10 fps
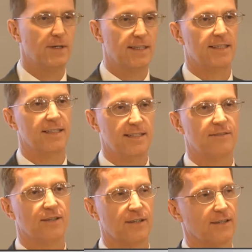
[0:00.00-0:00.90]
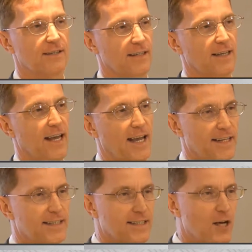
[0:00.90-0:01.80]
we can deliver
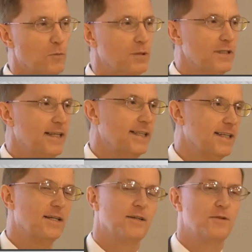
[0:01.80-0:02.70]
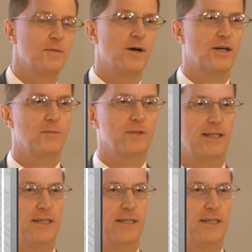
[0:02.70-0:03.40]
a completely remarkable